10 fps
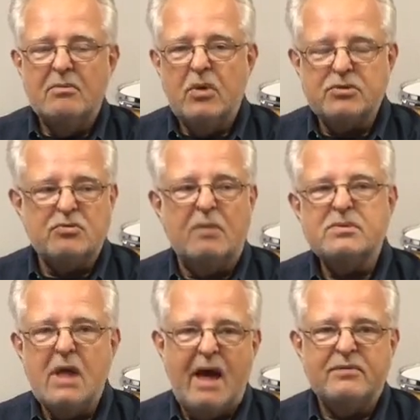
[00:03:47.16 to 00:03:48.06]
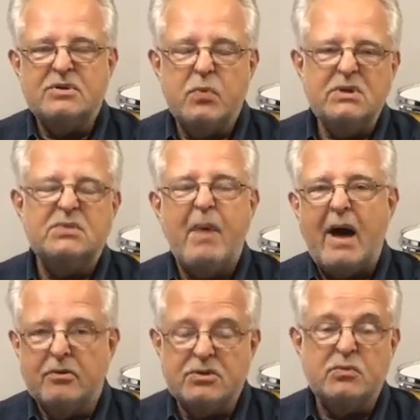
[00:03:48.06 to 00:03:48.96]
Most drums will have a sweet
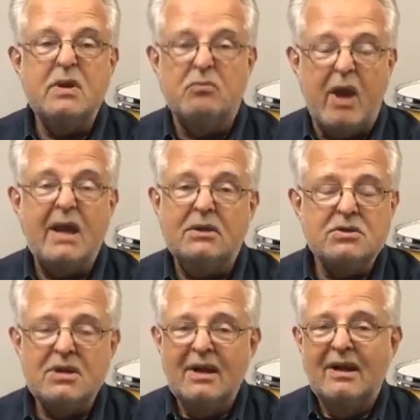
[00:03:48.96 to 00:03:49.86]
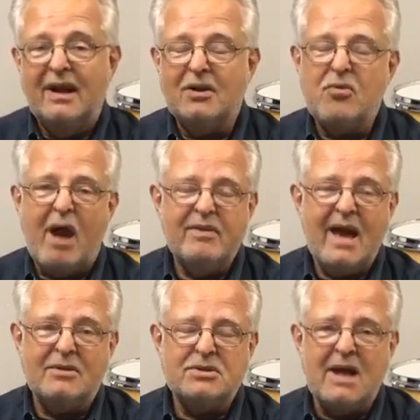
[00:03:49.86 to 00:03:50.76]
spot or a sweet range. On a
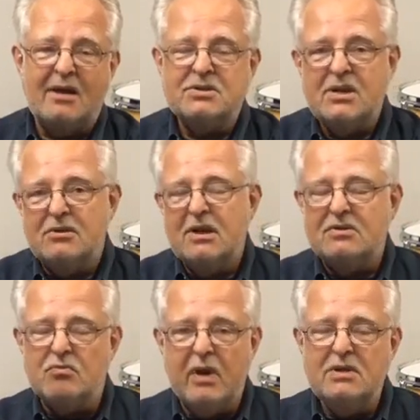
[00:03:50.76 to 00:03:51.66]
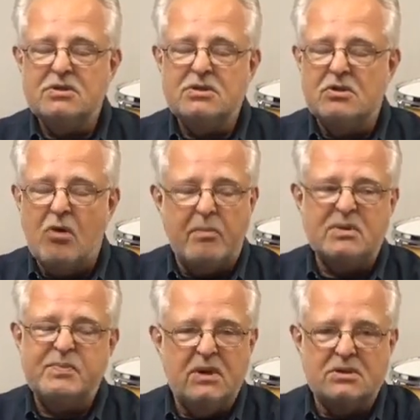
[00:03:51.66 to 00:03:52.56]
Craviato solid shell kit, the range is
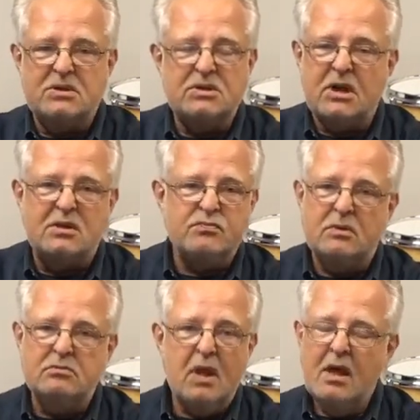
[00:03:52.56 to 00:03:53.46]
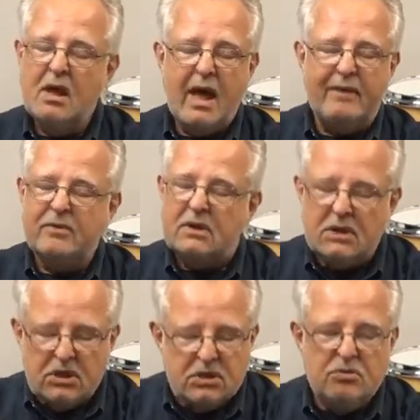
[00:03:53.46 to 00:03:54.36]
enormous because the shells will have
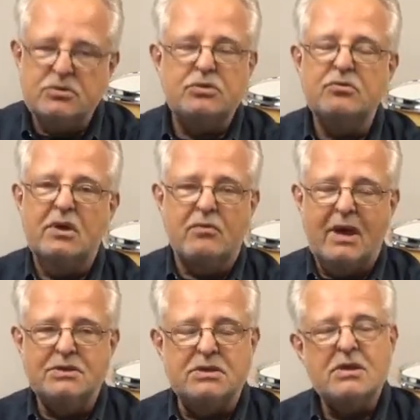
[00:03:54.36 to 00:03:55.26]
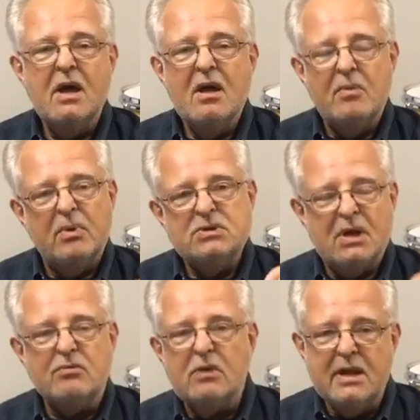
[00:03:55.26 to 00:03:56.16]
huge tuning ranges. But
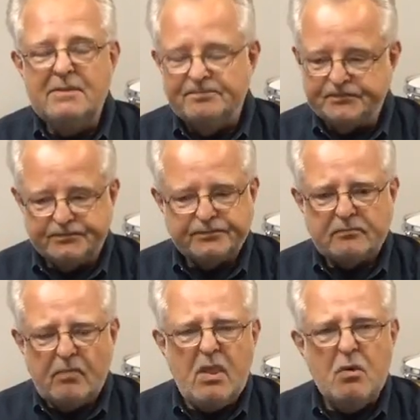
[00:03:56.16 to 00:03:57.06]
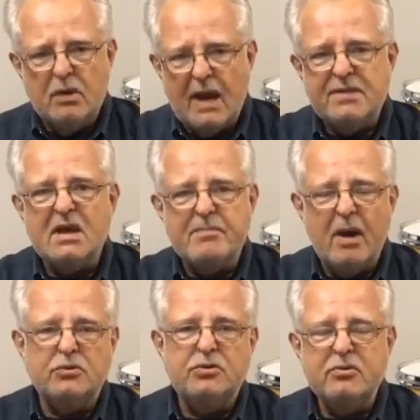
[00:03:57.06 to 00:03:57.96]
generally, when I think
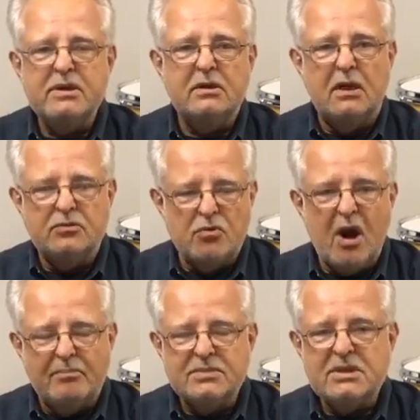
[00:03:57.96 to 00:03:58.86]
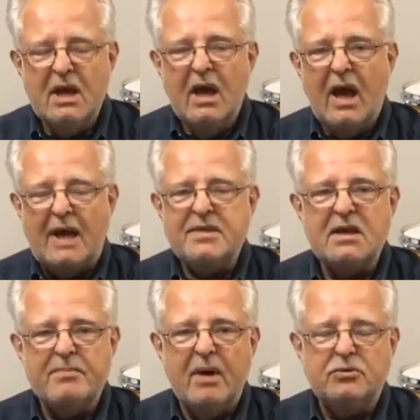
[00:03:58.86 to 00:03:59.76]
about tuning drums, I
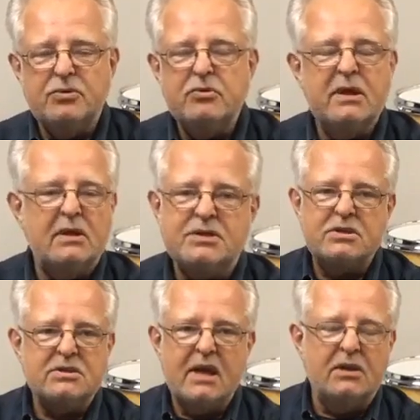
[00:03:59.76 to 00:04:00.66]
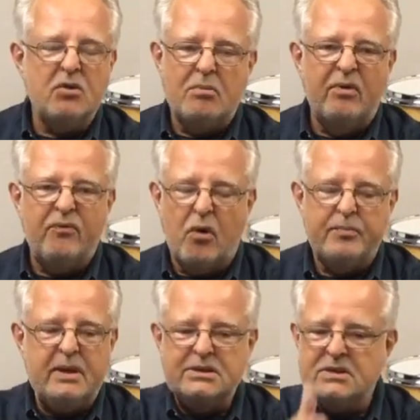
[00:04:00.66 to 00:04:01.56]
think about tuning, just take a normal
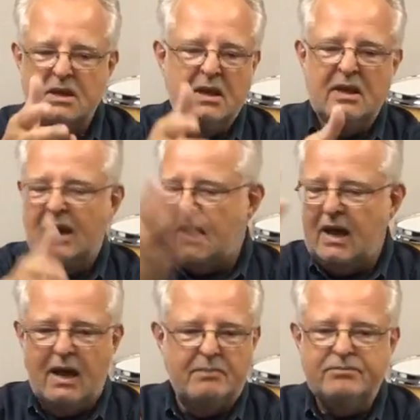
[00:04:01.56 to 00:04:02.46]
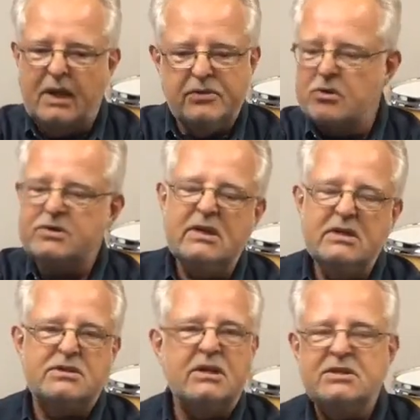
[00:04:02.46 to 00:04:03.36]
four piece, a
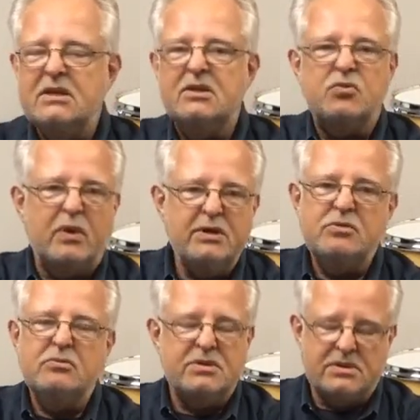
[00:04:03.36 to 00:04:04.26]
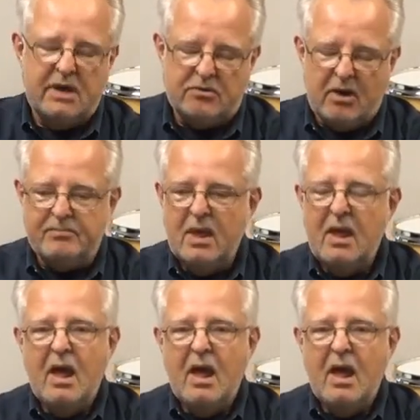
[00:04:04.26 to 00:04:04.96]
13, a 16, a 22, and a snare drum.